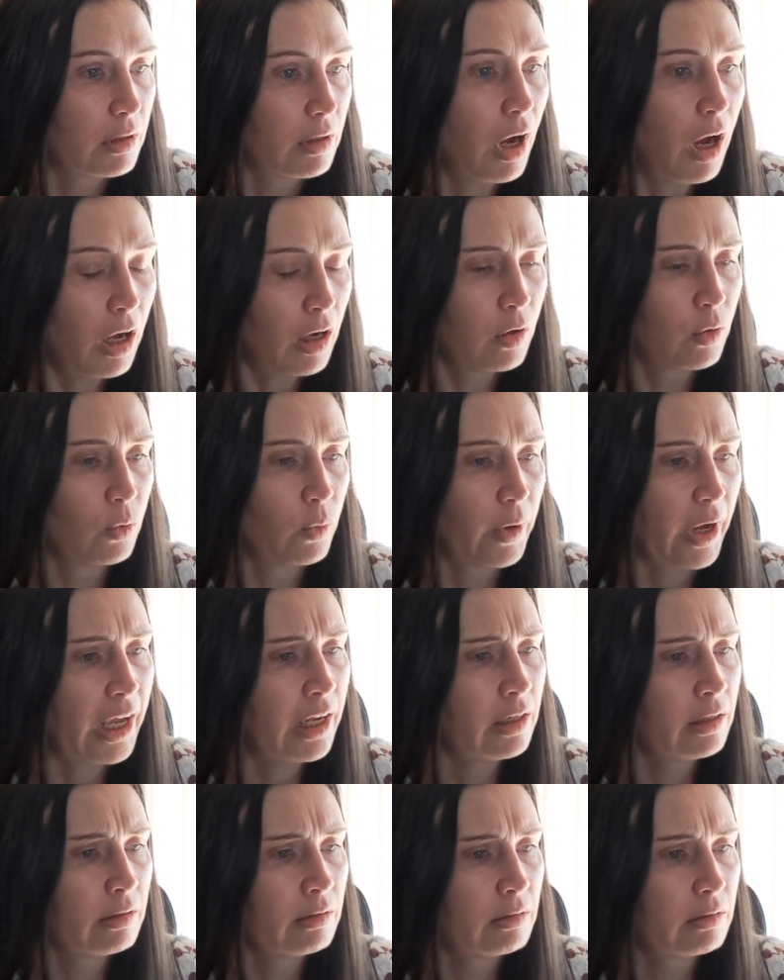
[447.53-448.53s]
Oh,
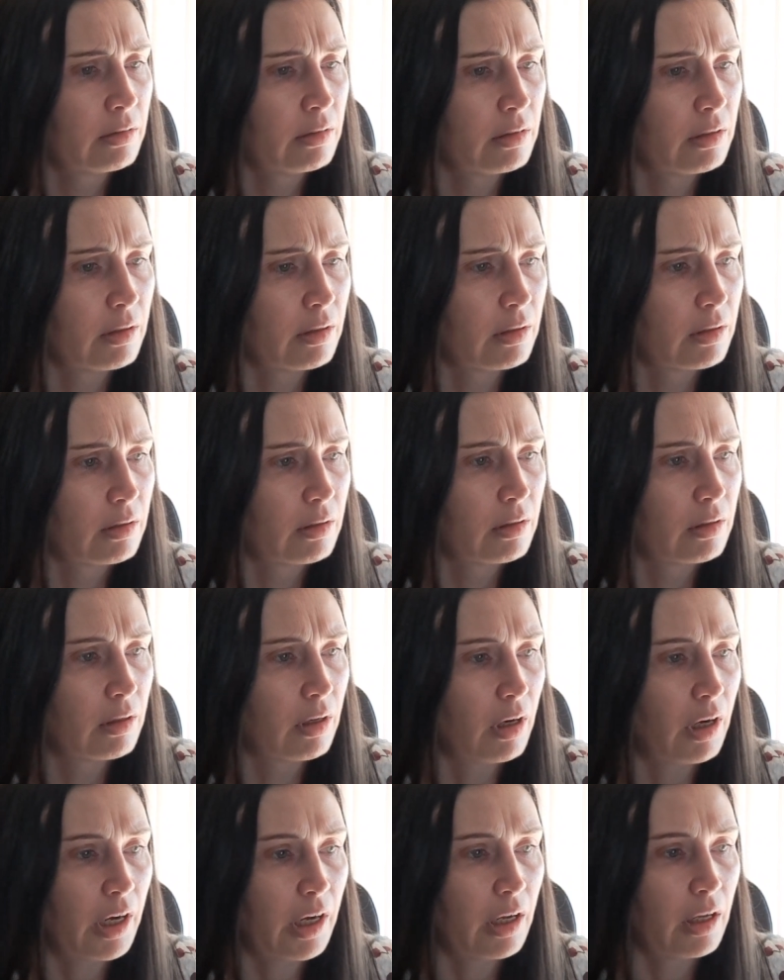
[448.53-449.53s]
and
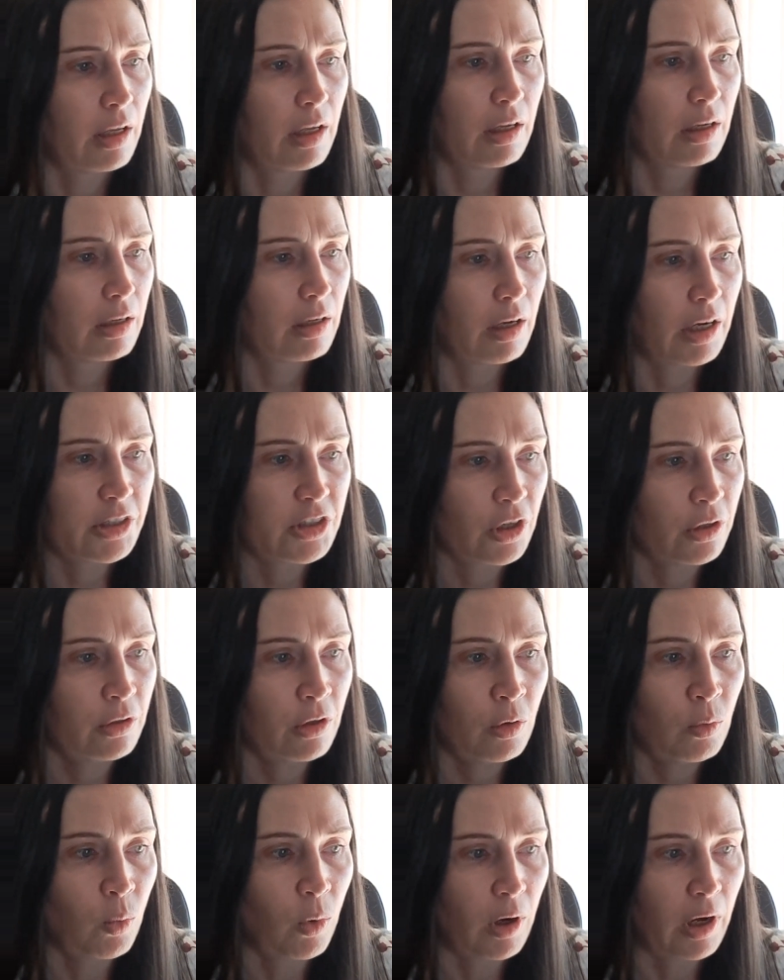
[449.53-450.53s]
I I don't
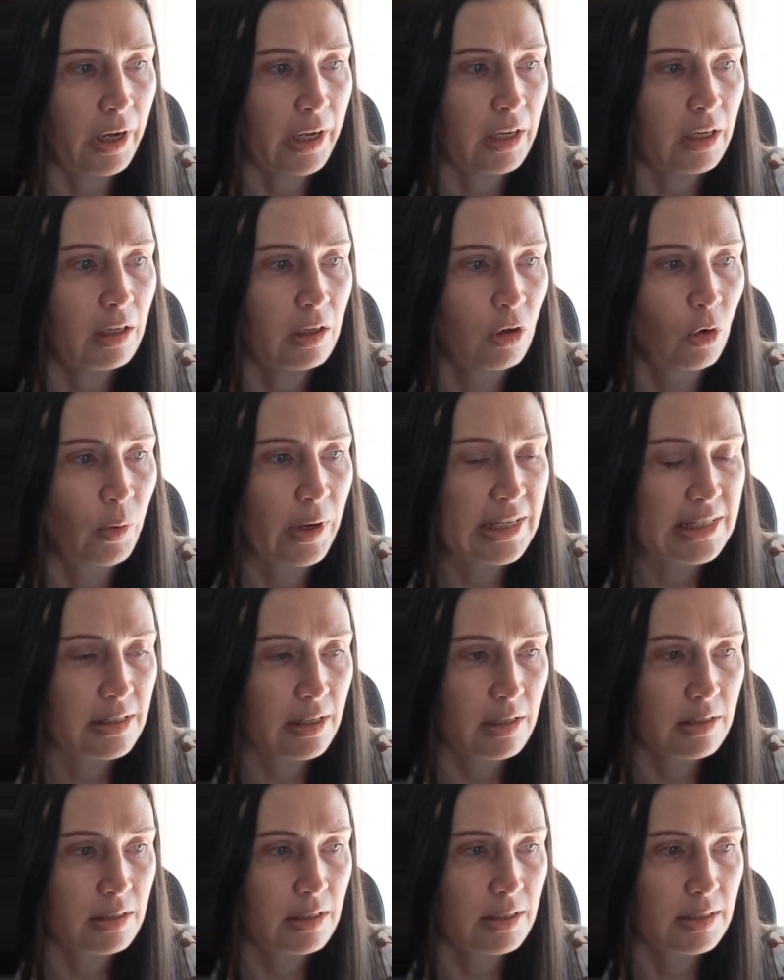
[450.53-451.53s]
know why he always
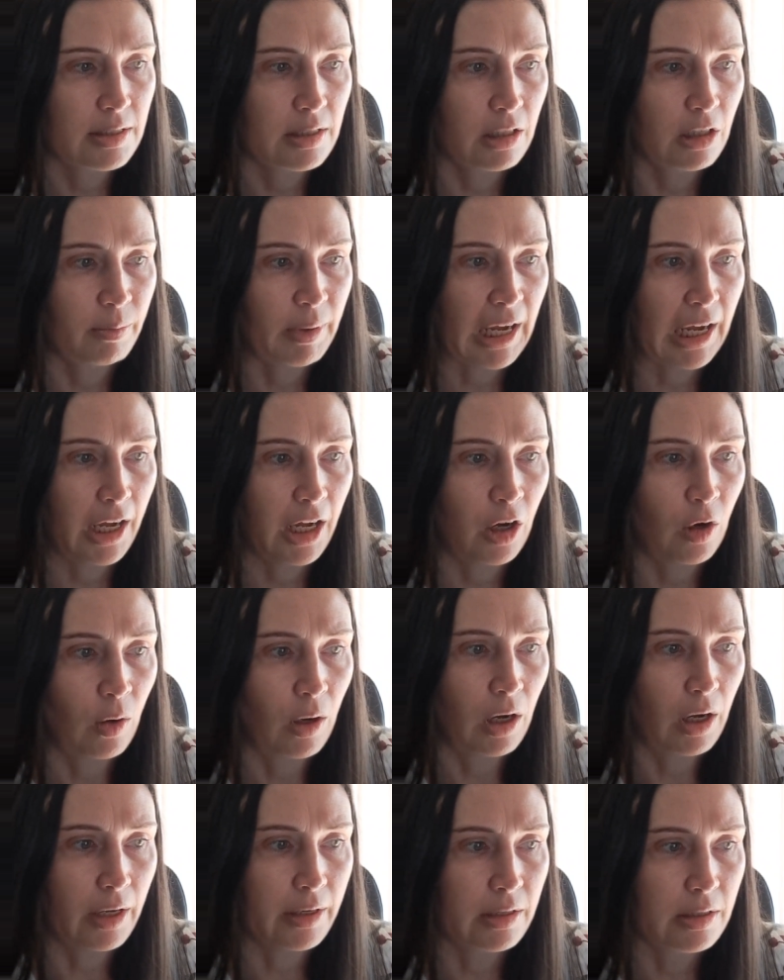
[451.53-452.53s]
says this thing about how
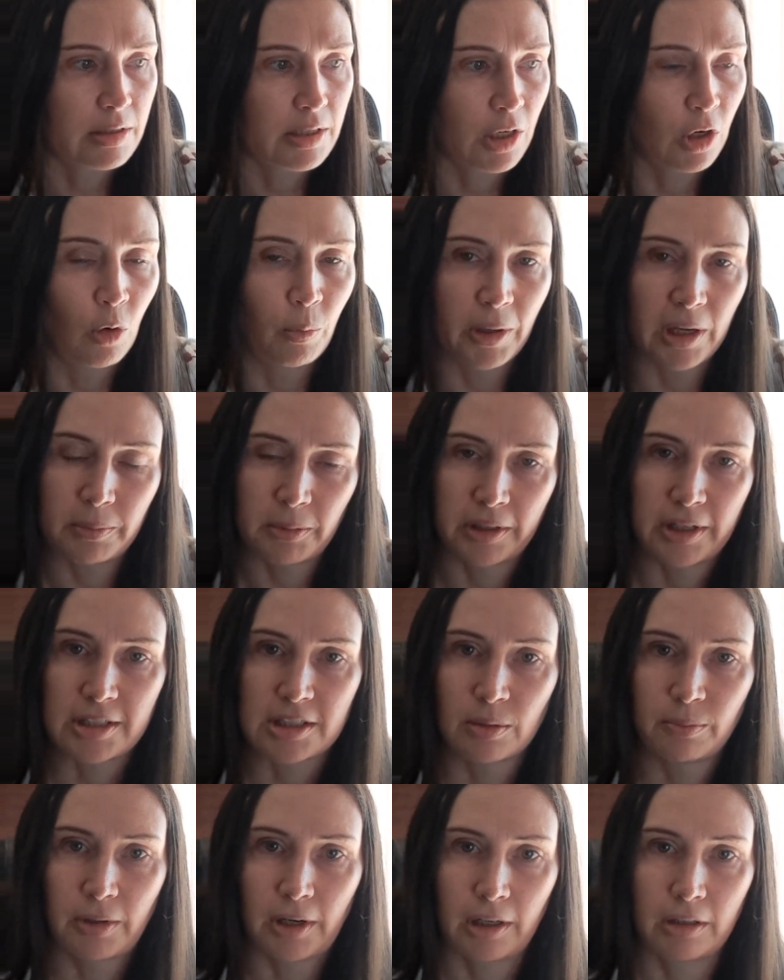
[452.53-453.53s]
I tell people he's
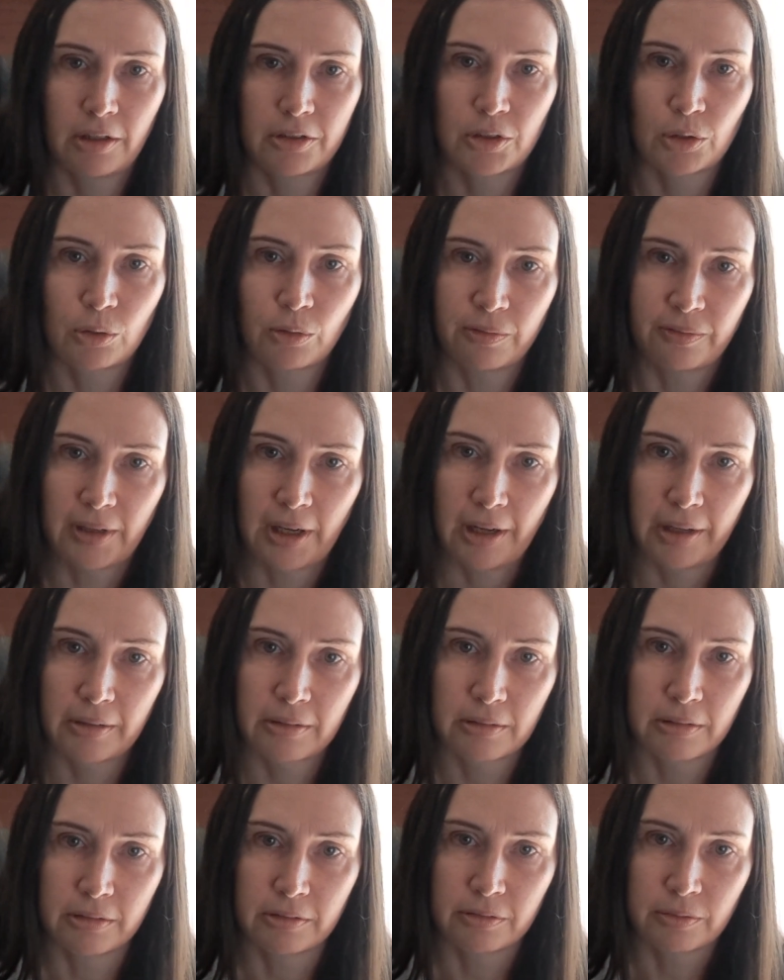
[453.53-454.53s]
the biological
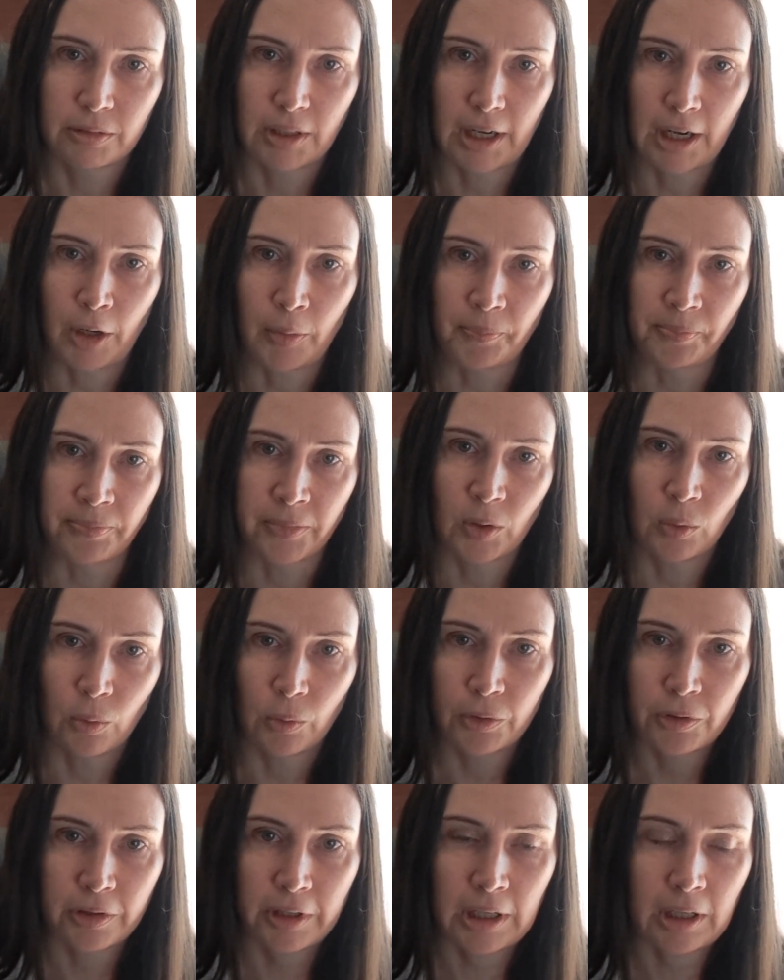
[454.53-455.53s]
father of um,
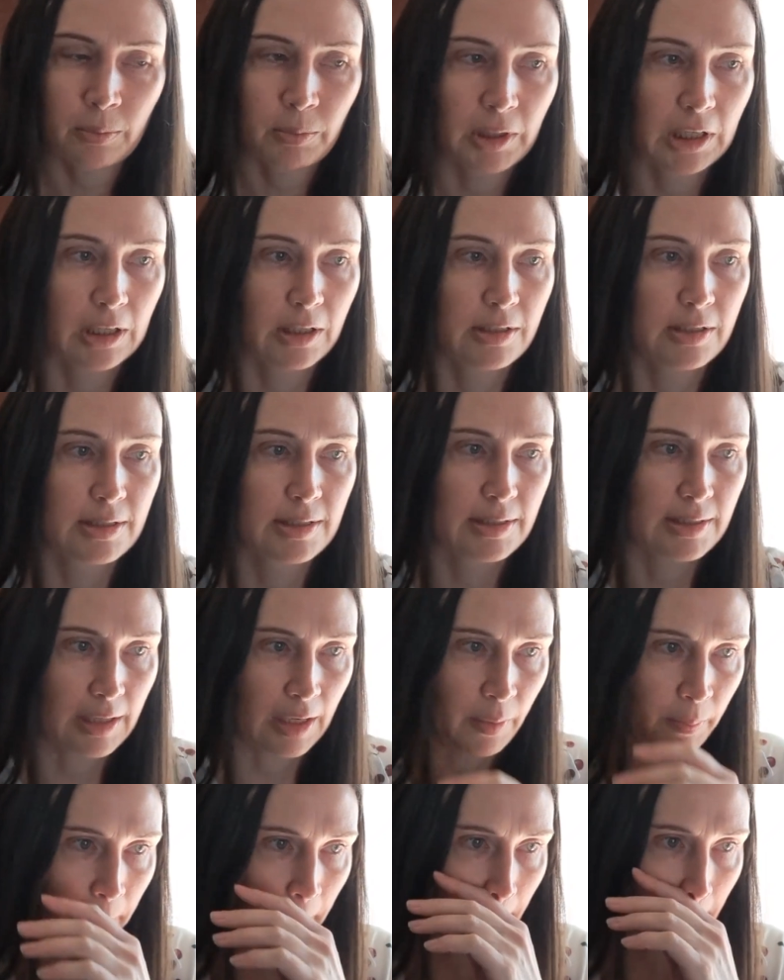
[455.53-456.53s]
Audrey because
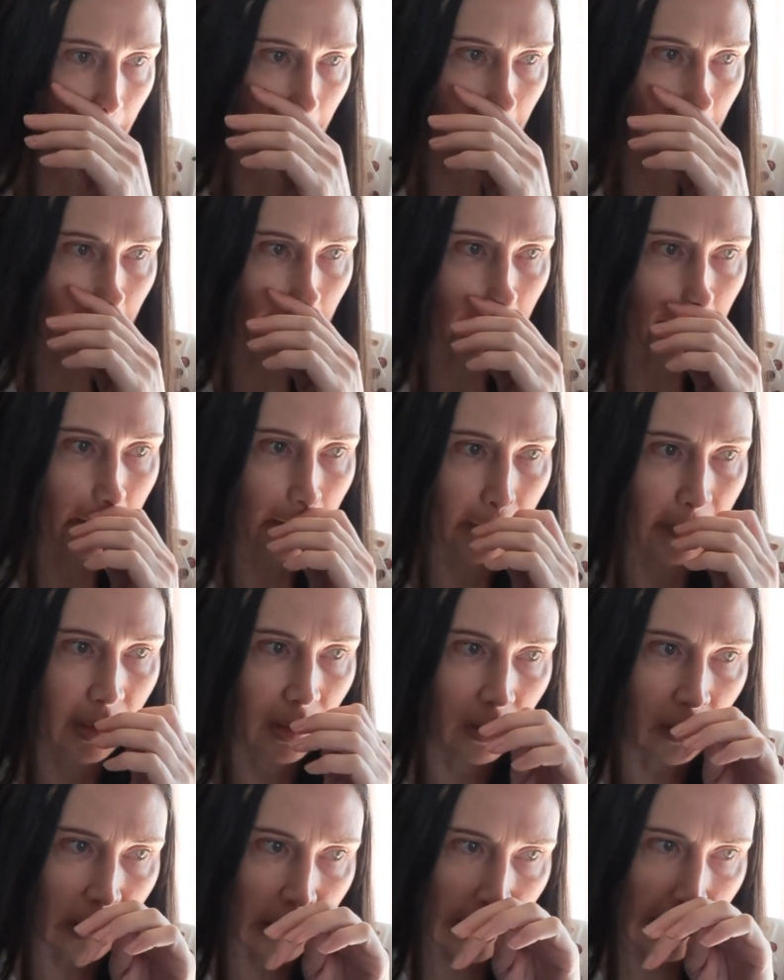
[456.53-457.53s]
um,
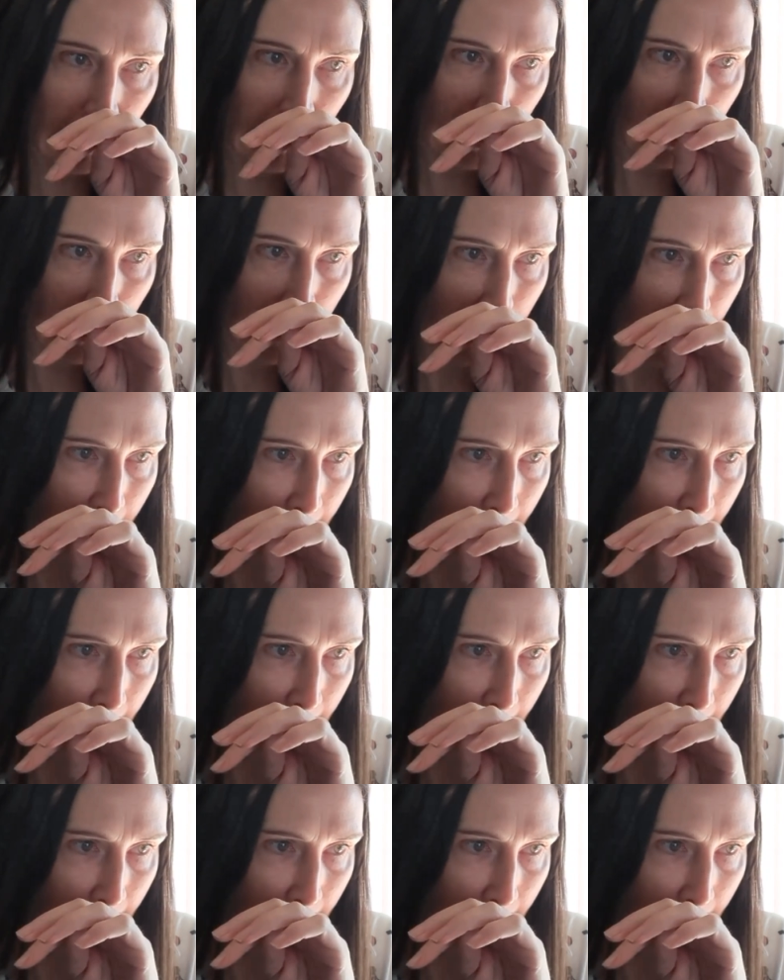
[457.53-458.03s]
I